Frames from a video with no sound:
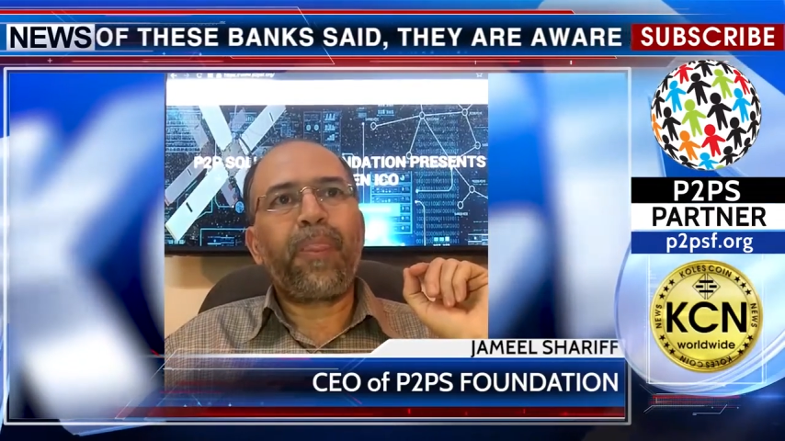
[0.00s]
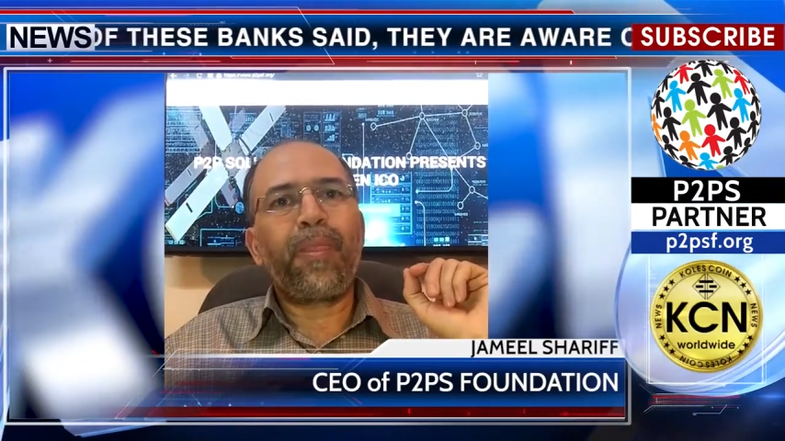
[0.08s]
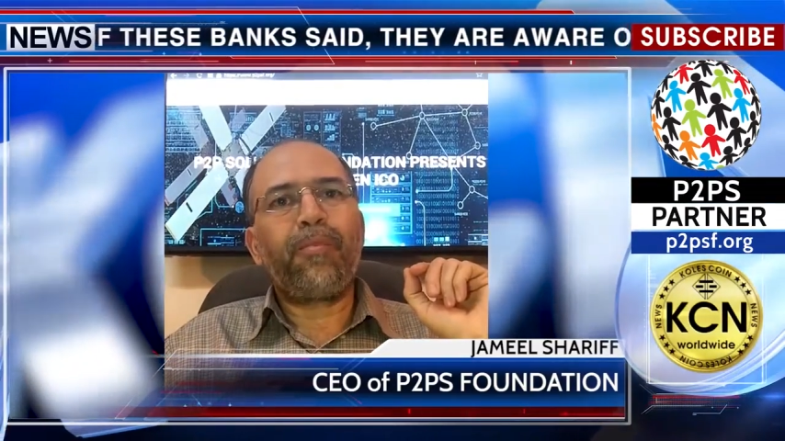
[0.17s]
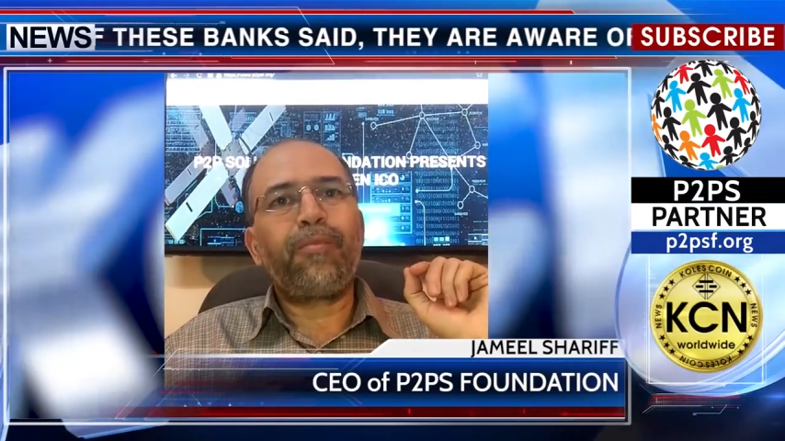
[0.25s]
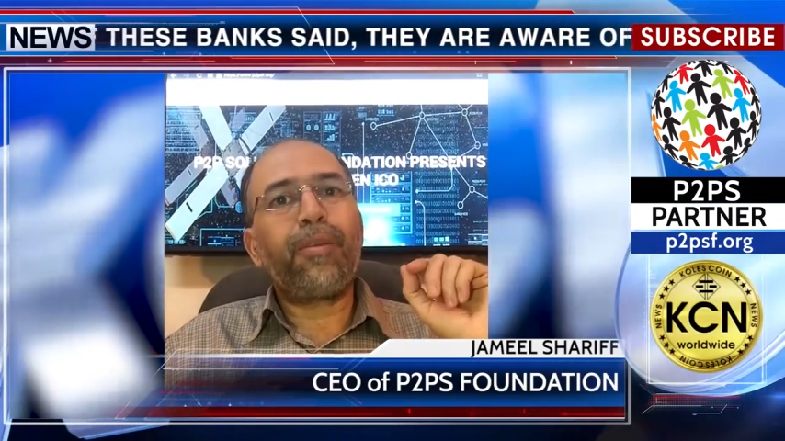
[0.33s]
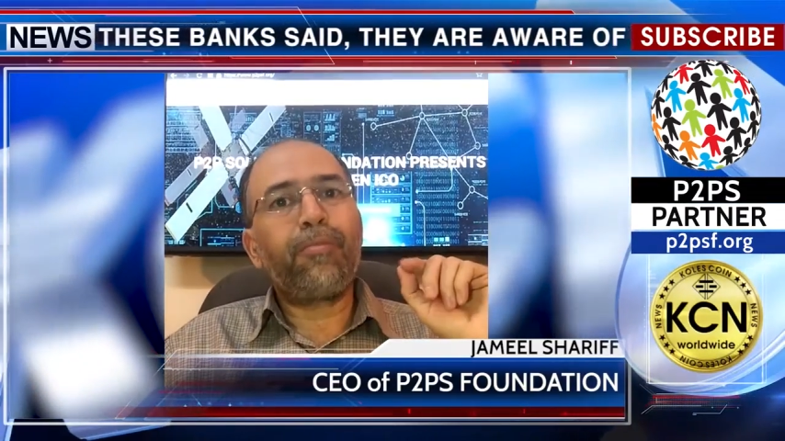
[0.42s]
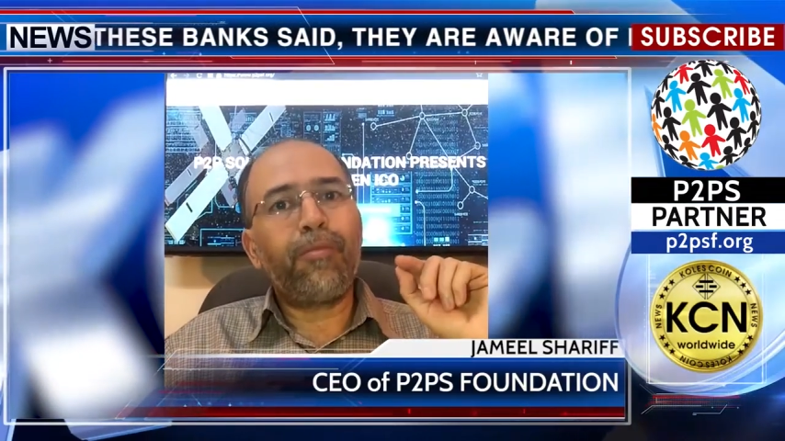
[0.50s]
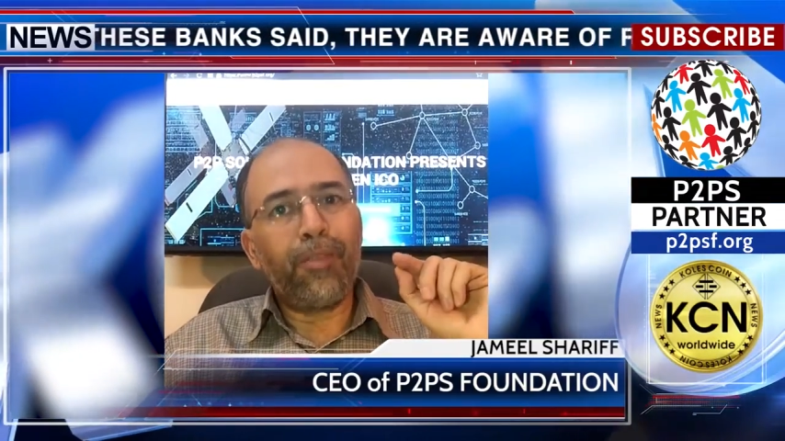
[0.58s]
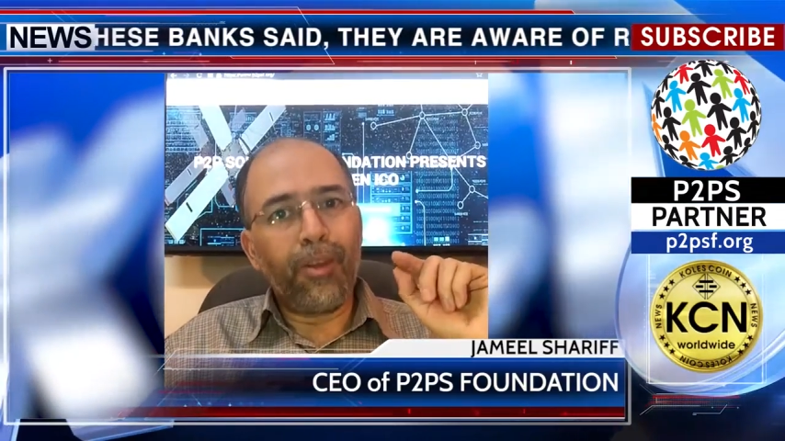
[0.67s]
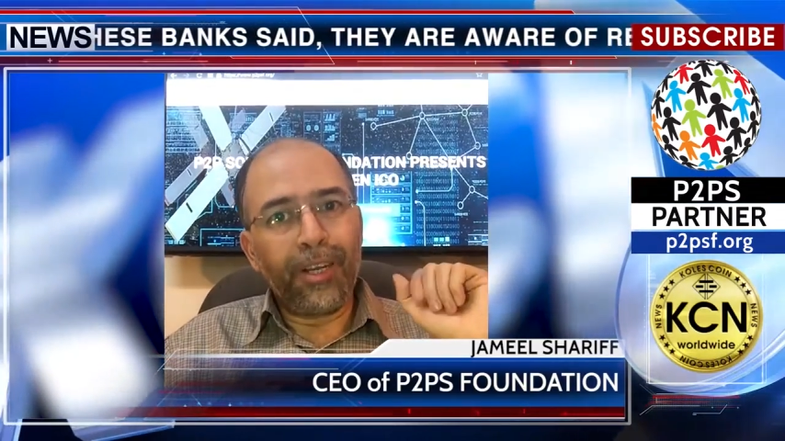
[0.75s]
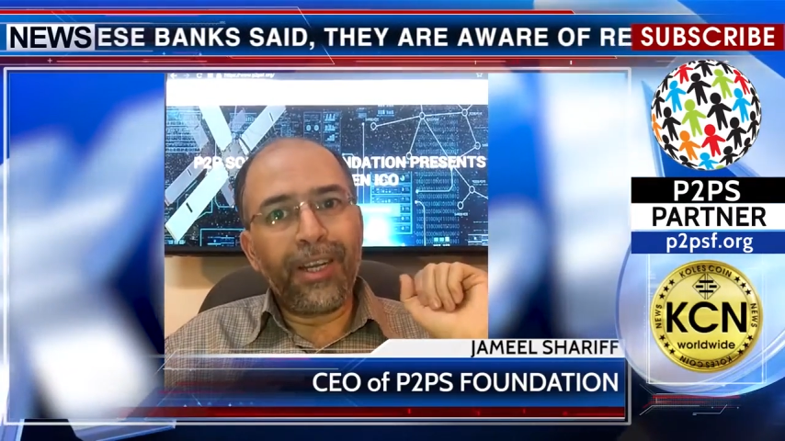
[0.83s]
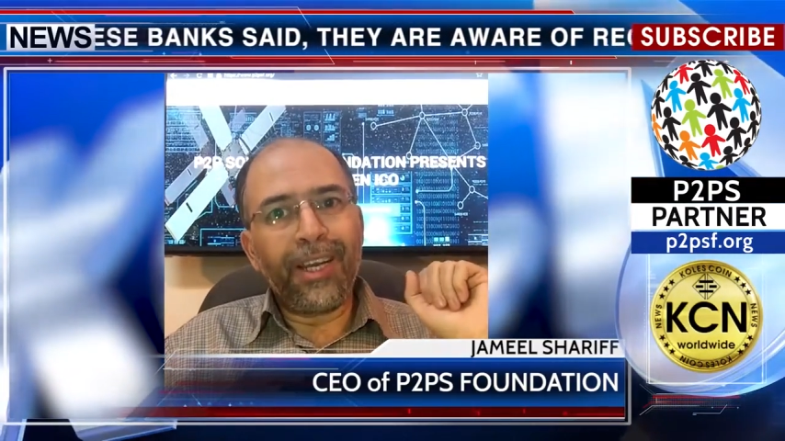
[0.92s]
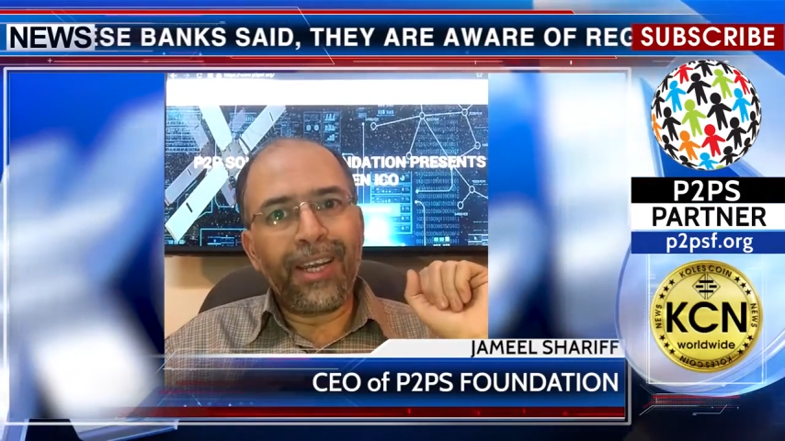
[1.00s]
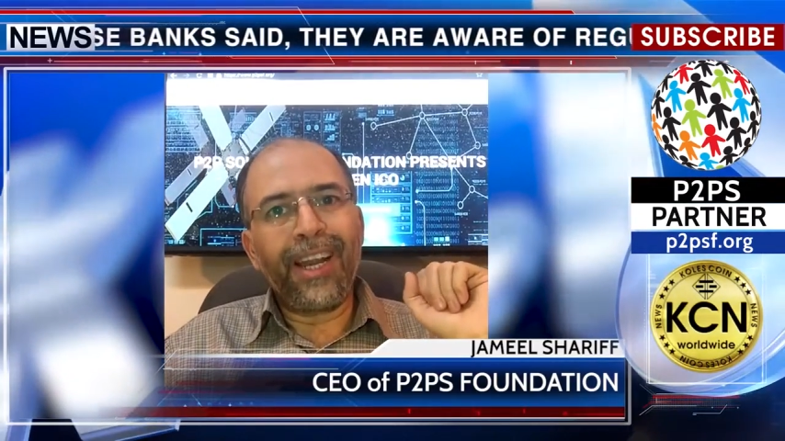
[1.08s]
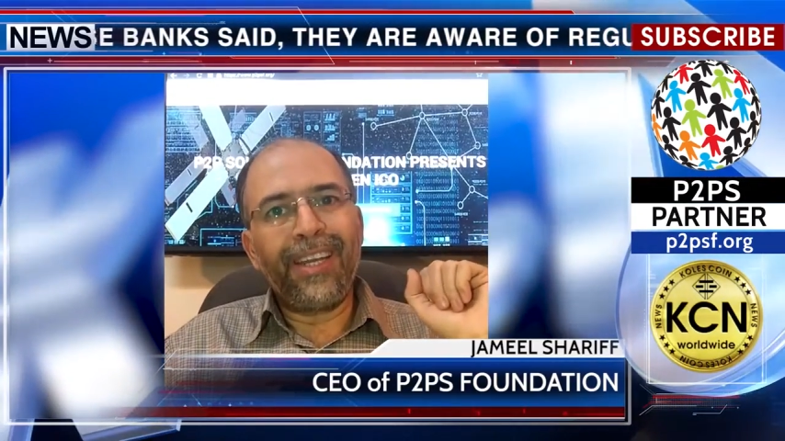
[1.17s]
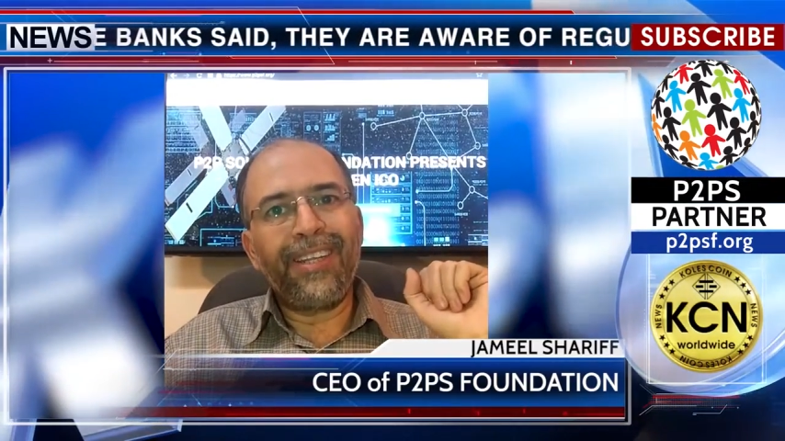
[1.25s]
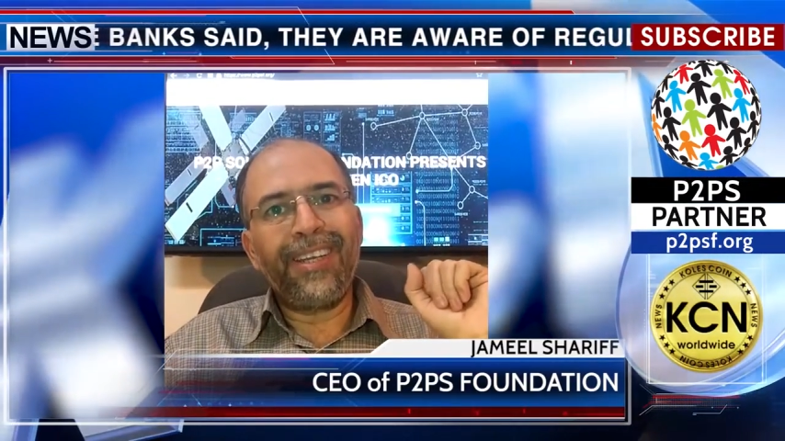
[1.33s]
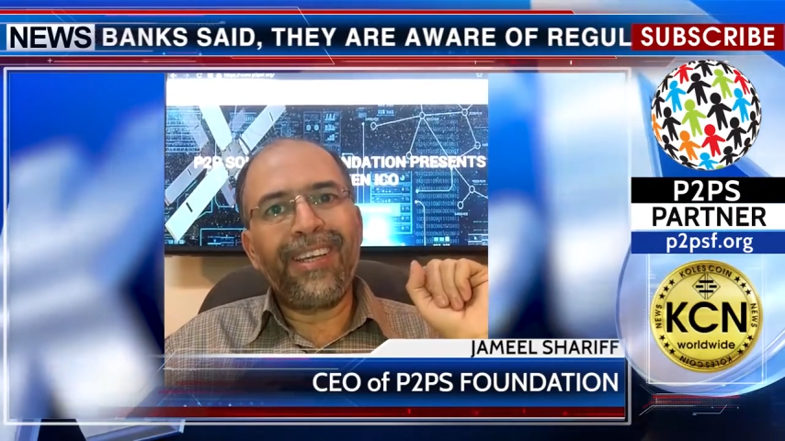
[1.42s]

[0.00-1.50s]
from Florida Atlantic.